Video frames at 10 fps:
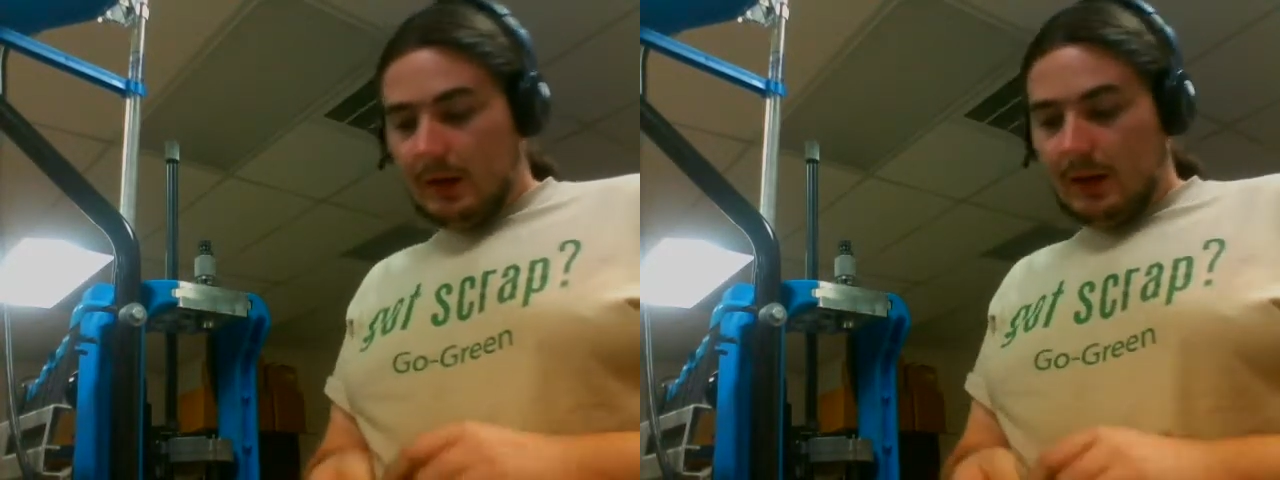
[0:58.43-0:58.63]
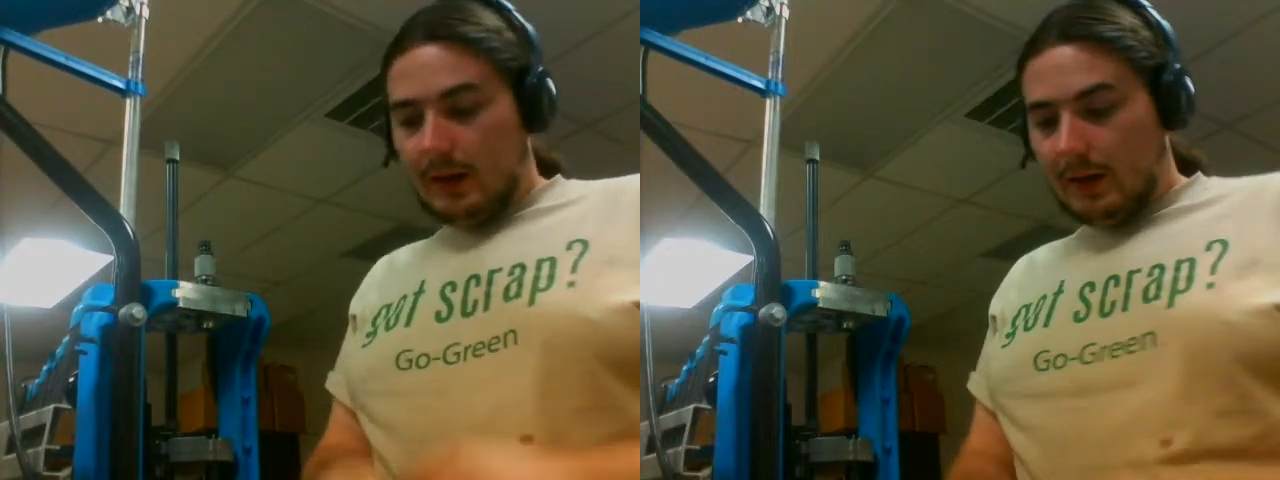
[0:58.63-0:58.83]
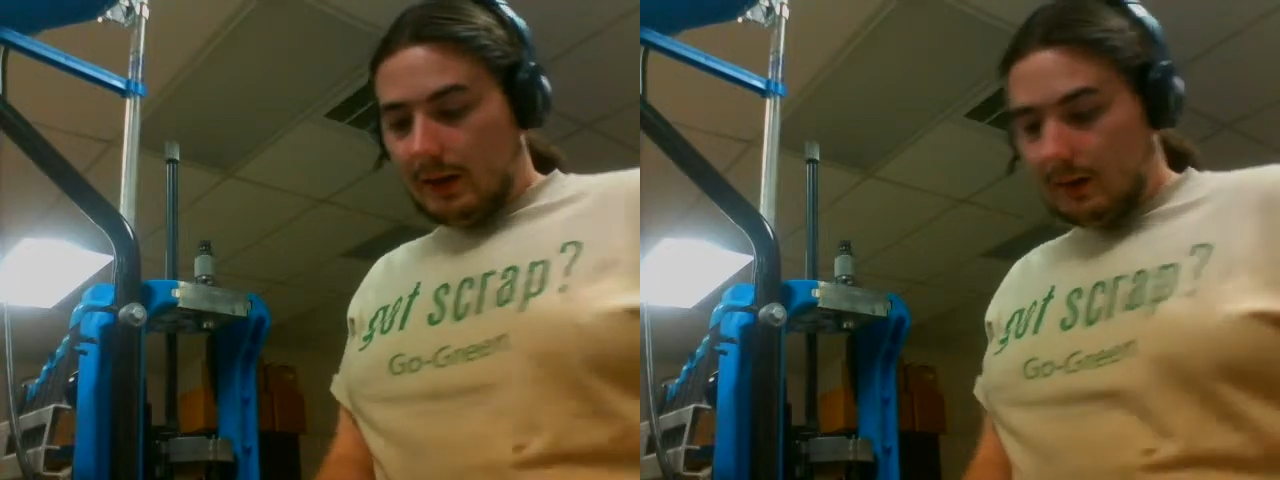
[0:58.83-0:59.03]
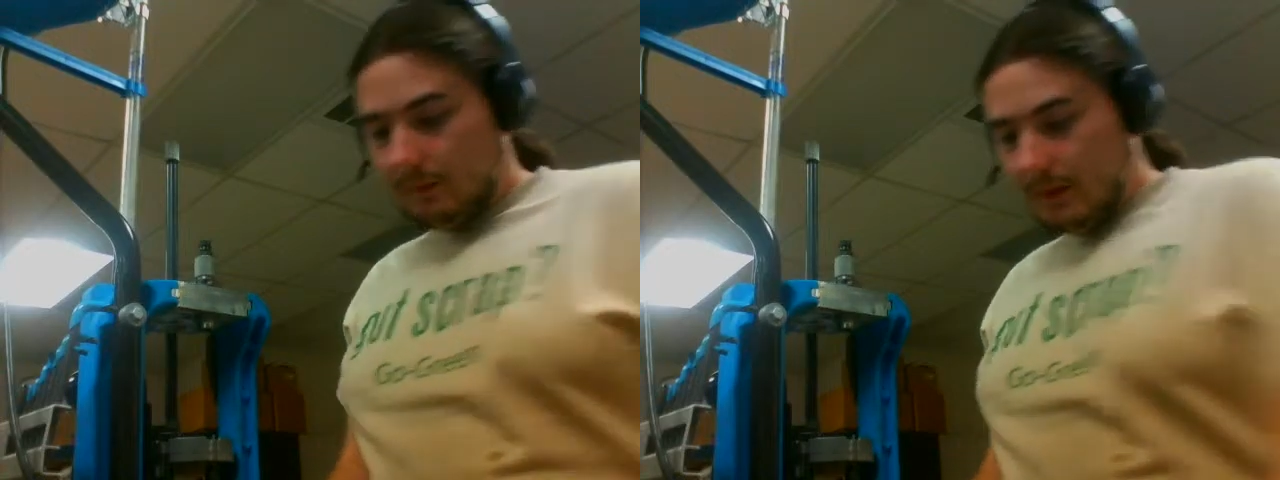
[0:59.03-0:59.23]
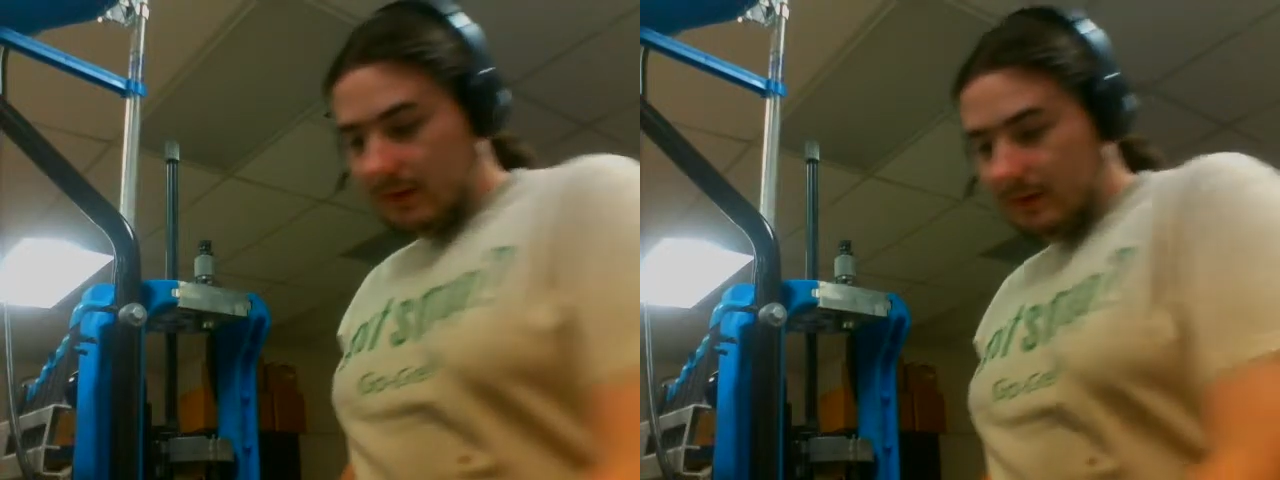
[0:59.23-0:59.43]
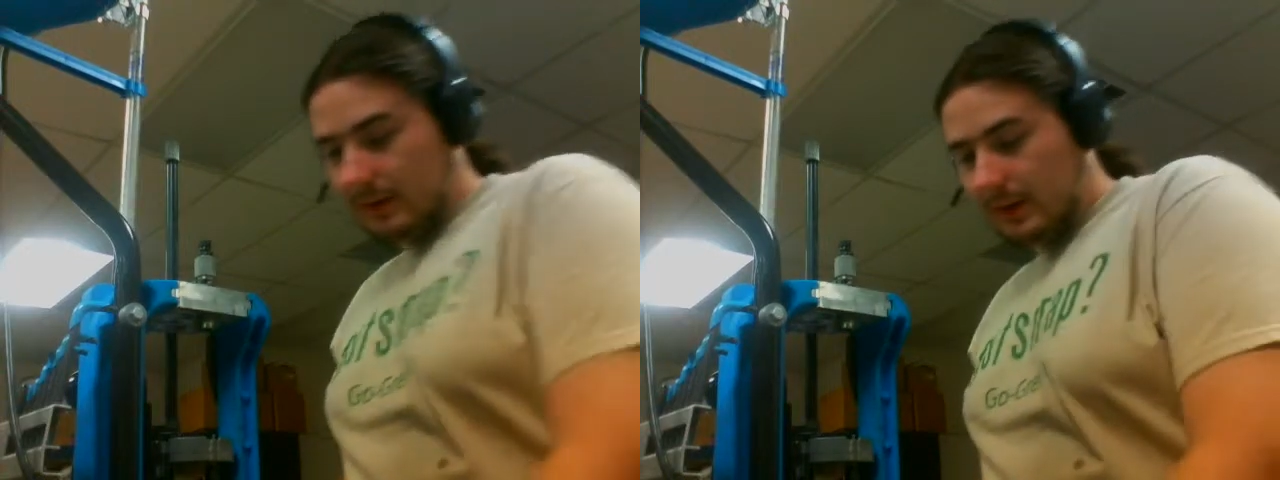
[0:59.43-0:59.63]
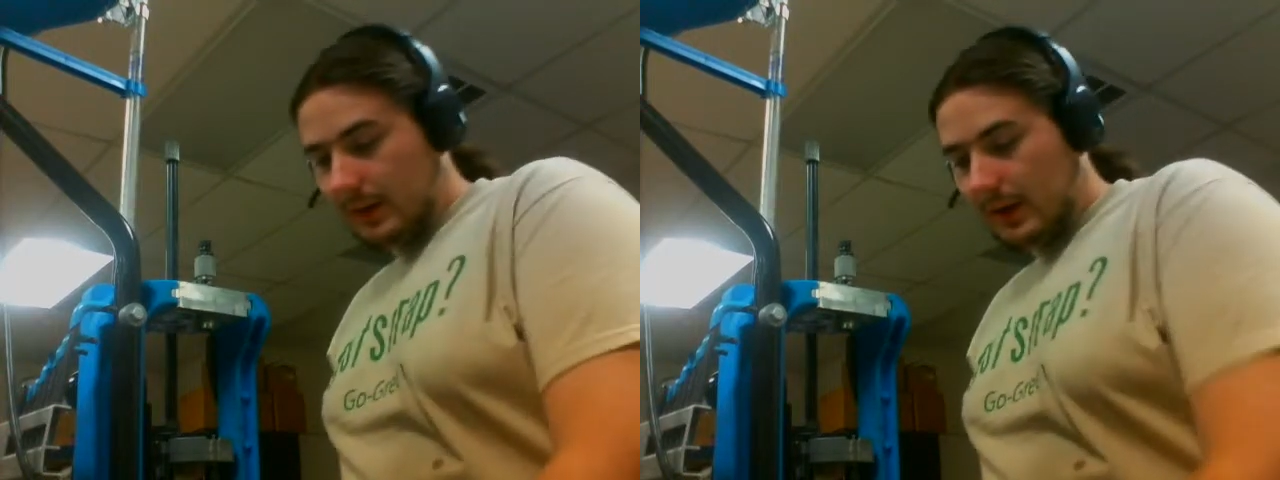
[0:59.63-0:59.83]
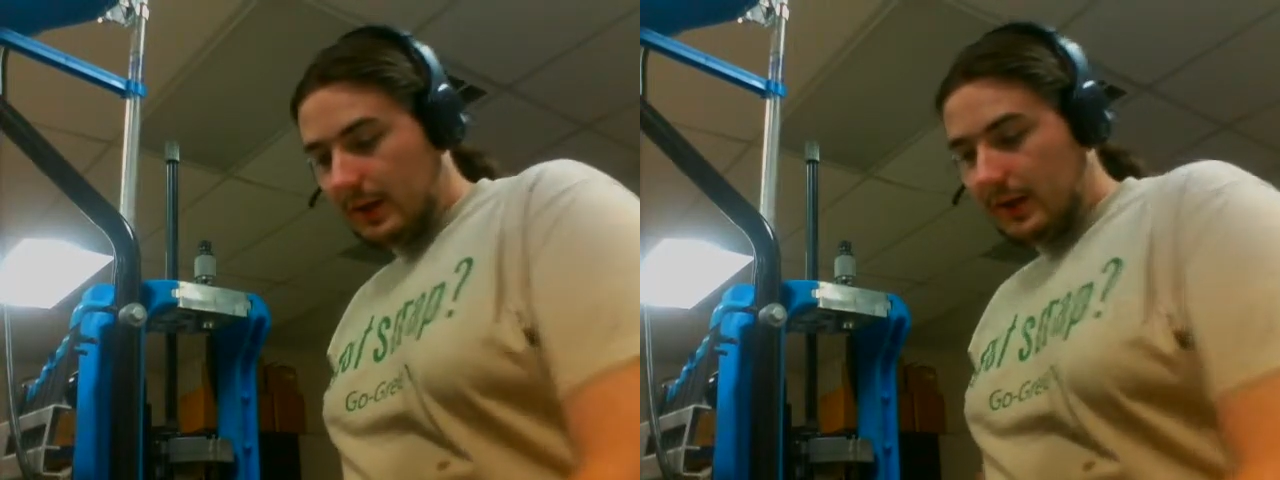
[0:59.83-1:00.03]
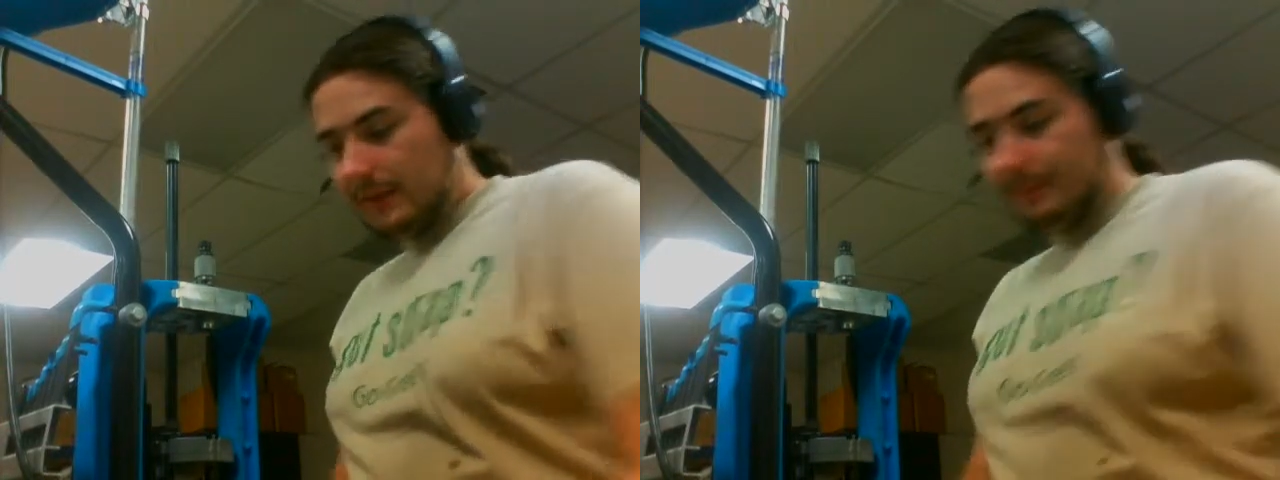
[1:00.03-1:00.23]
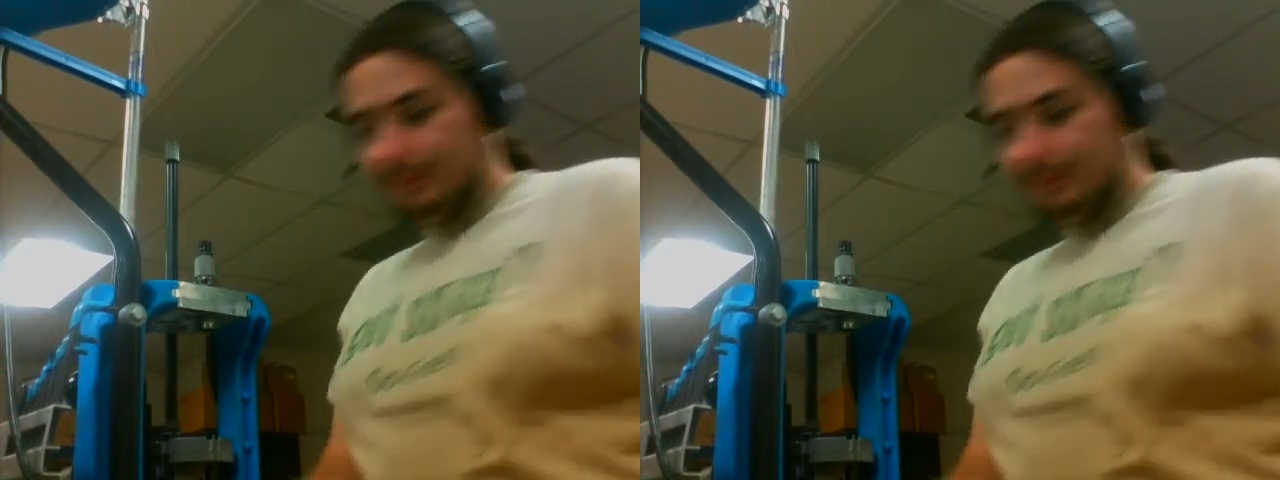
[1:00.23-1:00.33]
It basically, I get